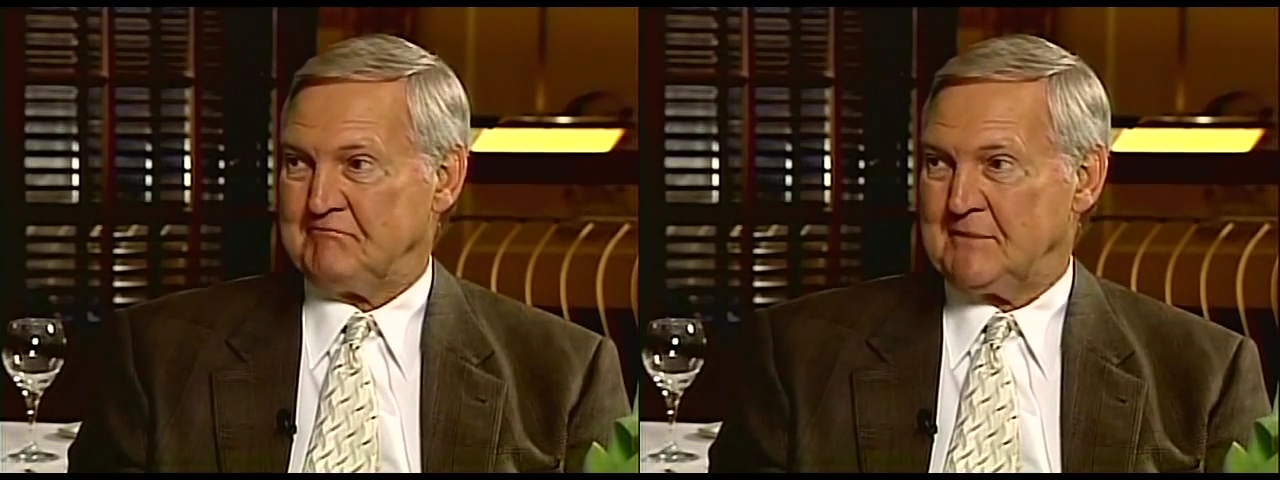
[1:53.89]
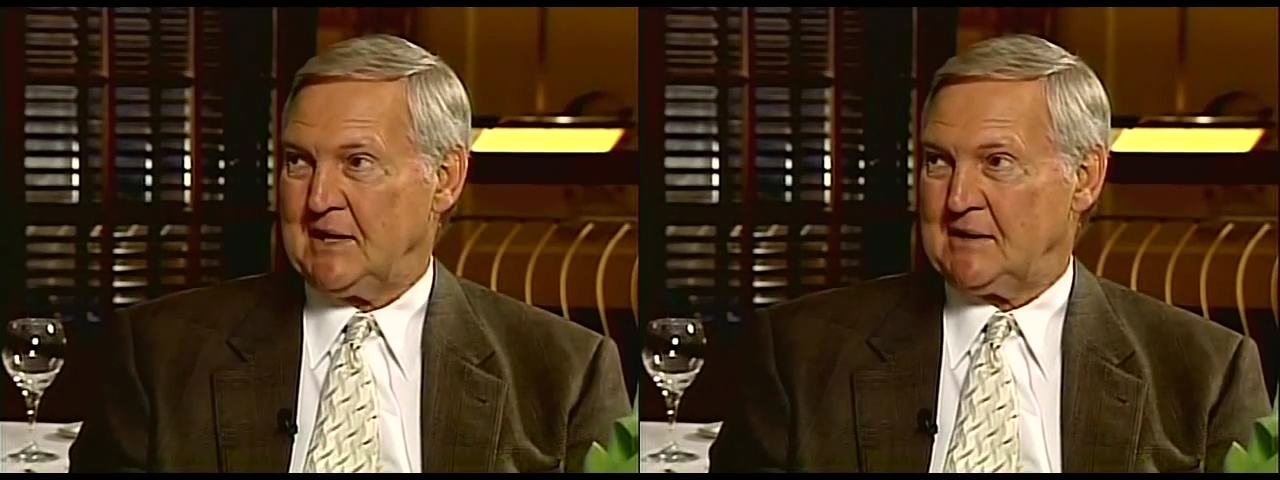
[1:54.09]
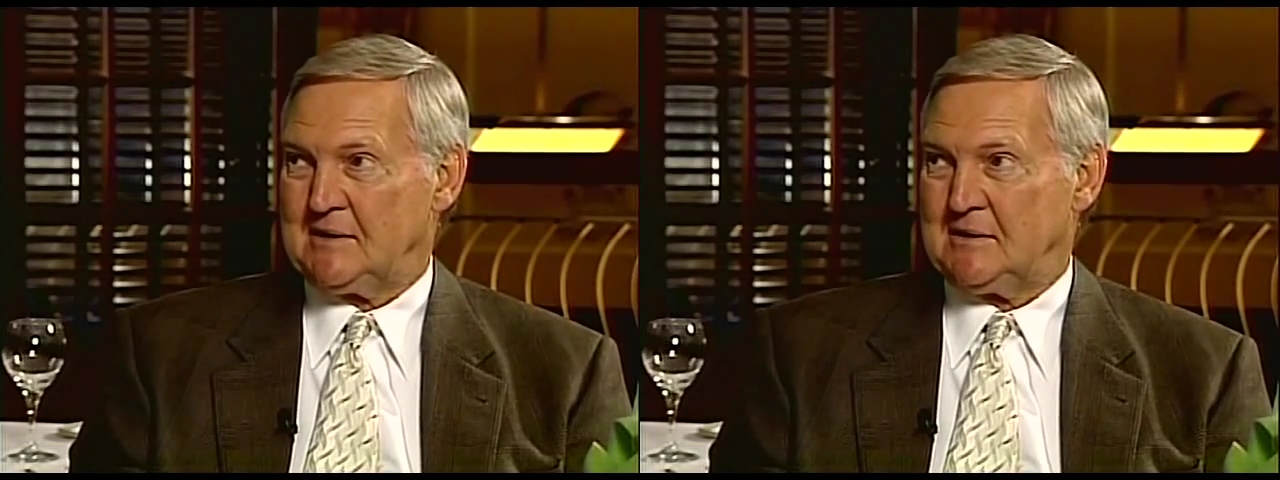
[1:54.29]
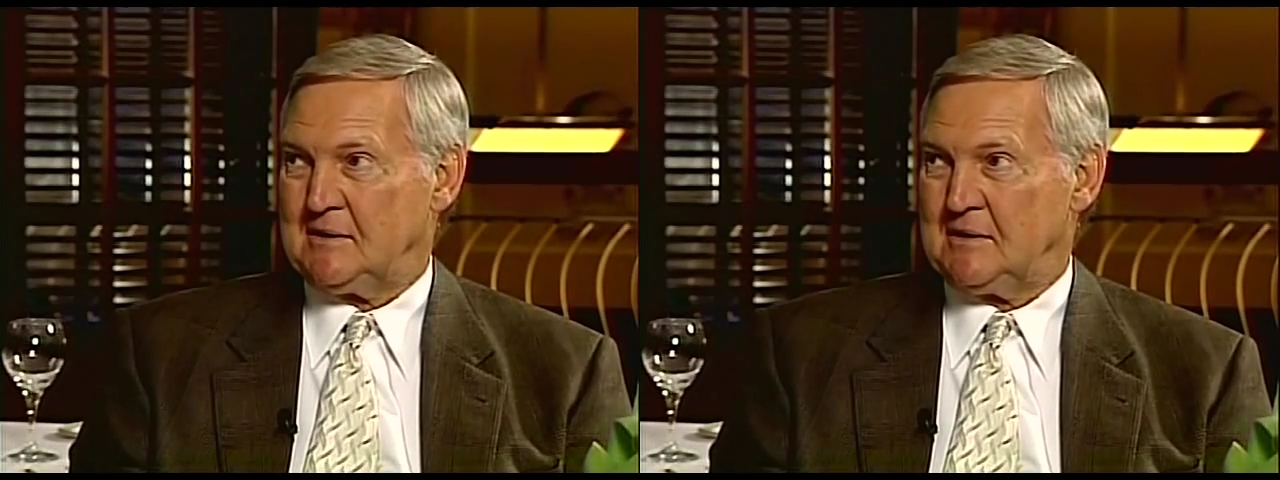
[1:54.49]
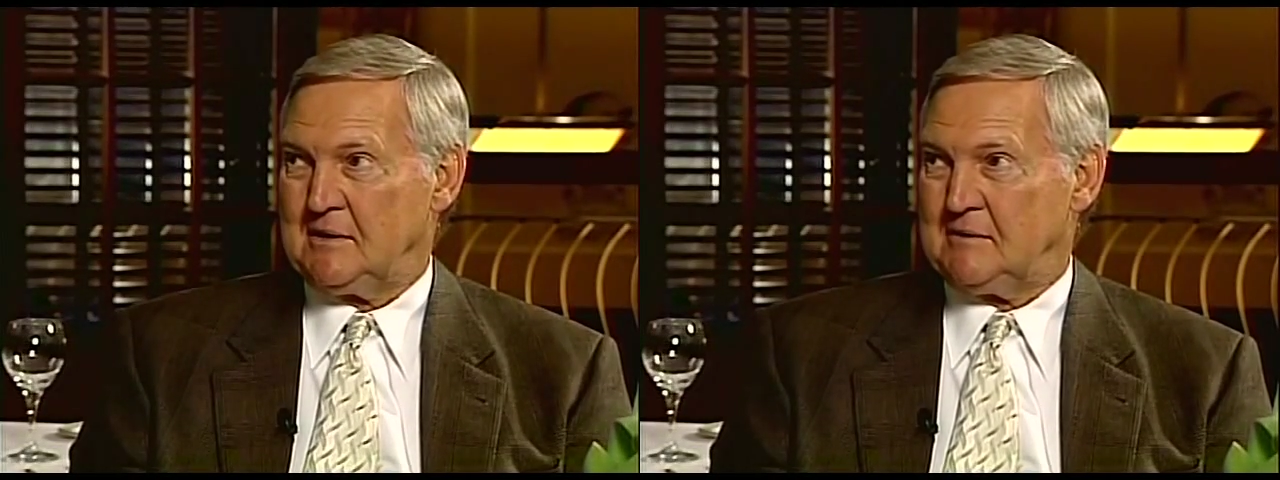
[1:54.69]
that
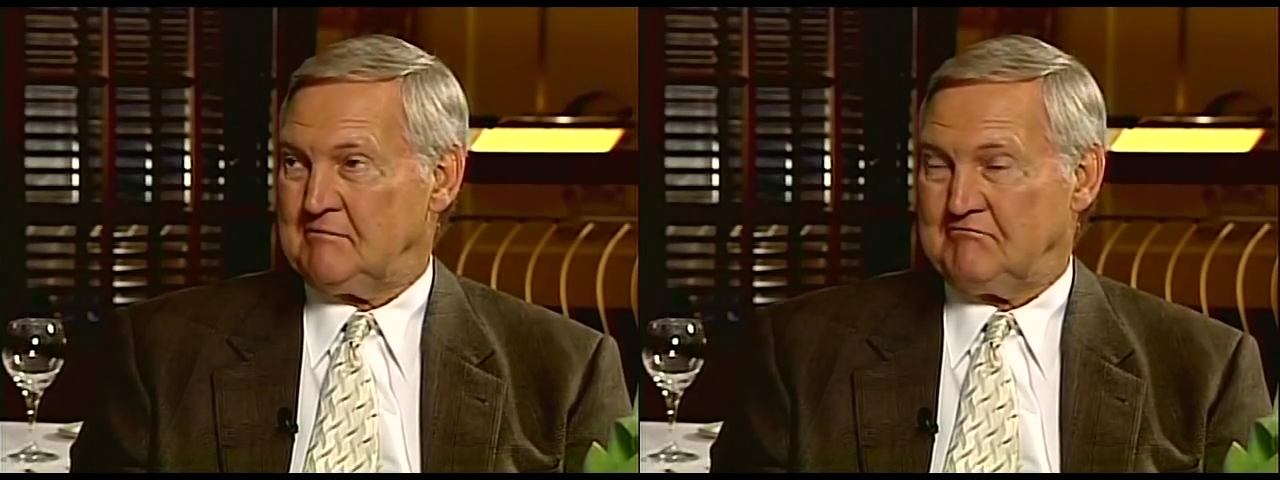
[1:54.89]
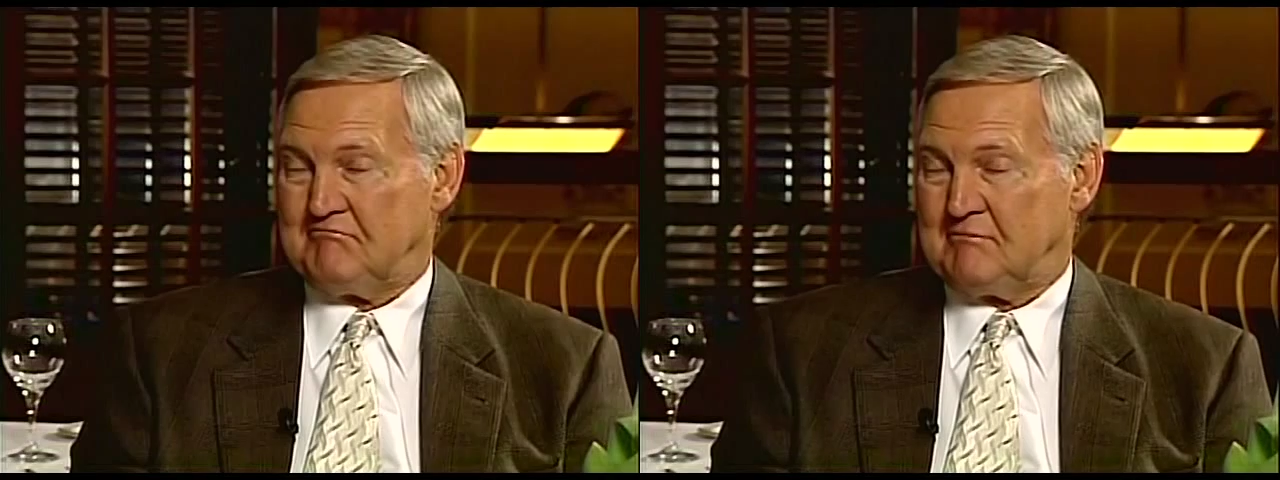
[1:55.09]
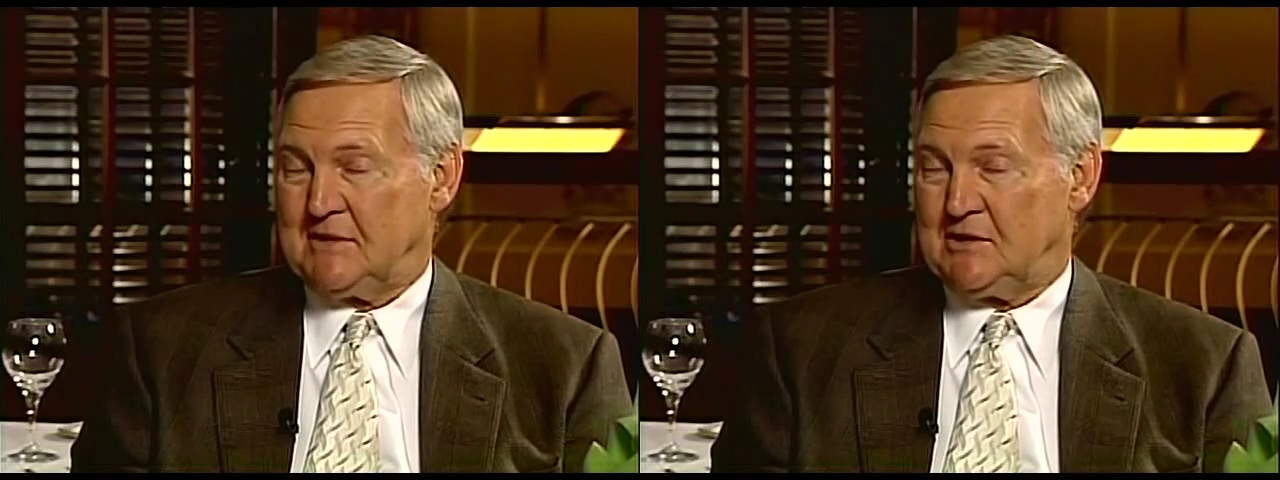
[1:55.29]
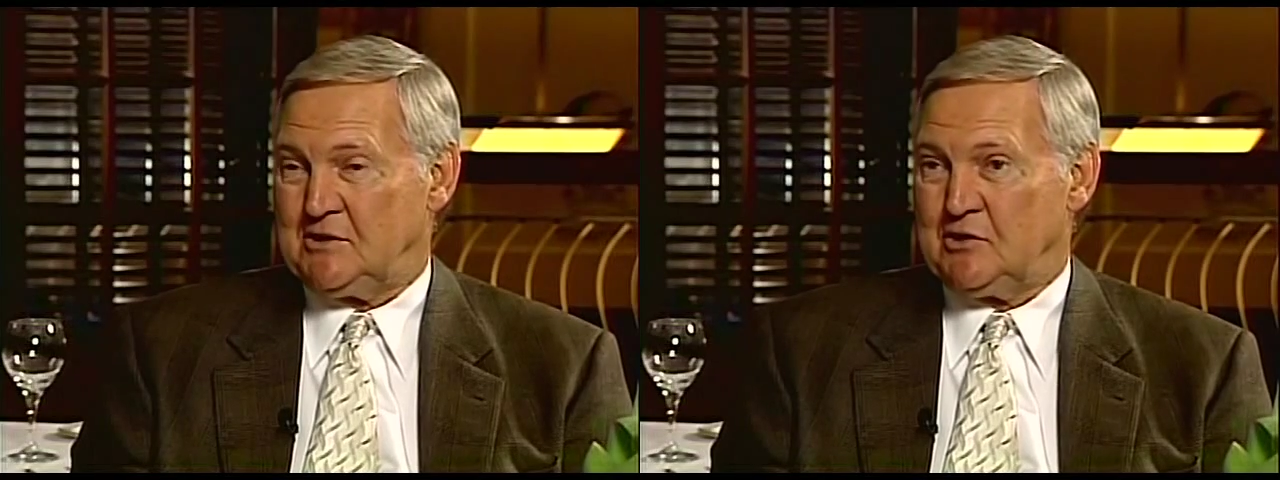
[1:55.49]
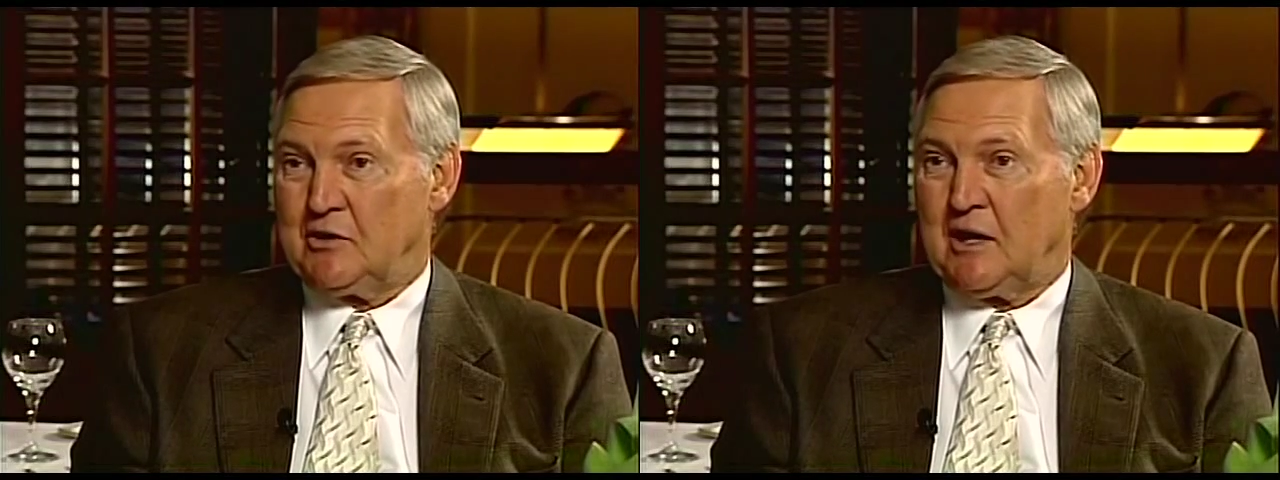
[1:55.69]

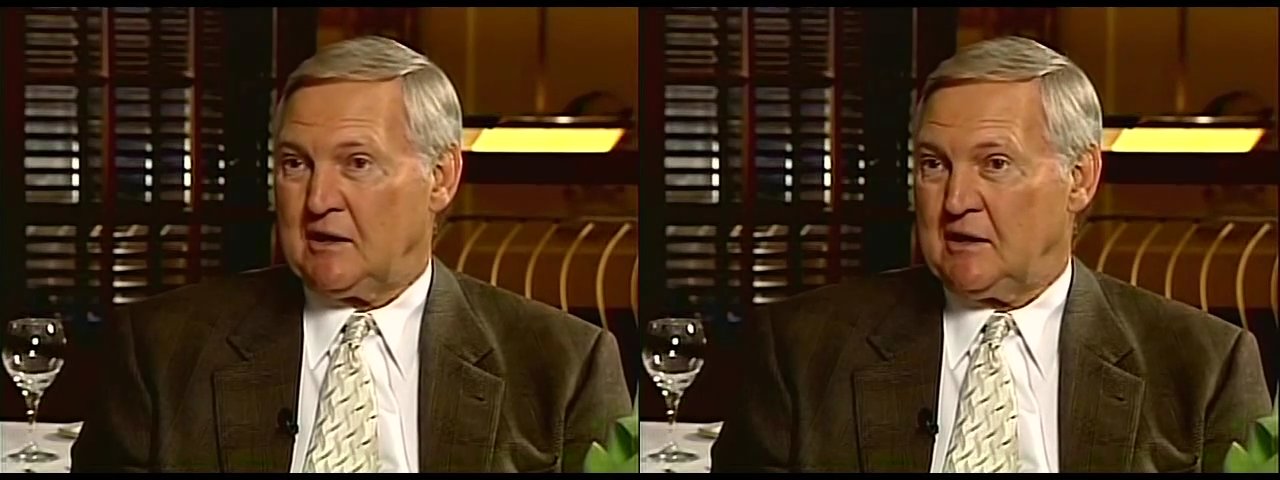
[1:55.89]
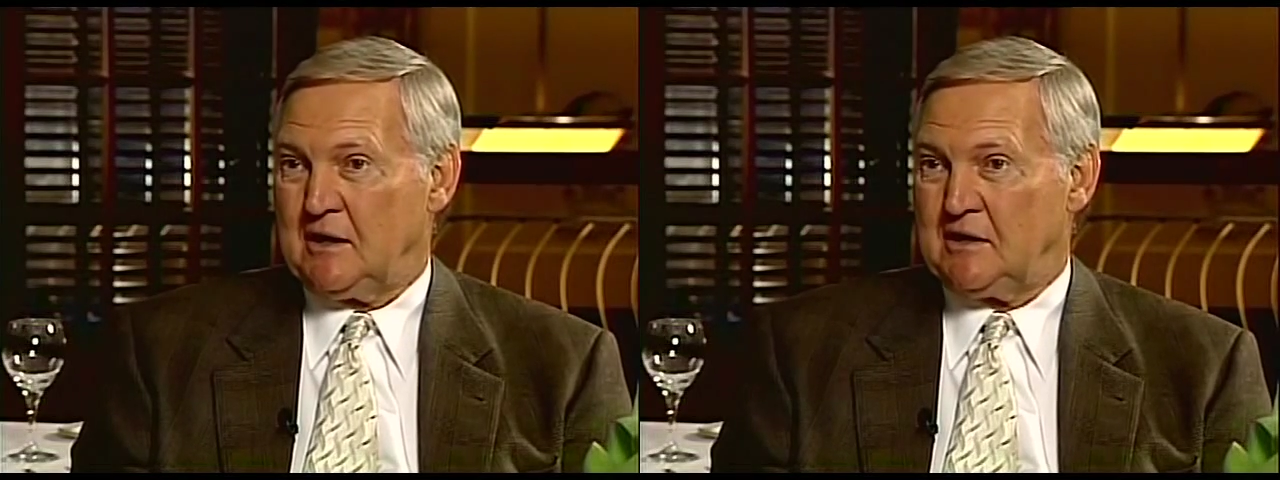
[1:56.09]
you're not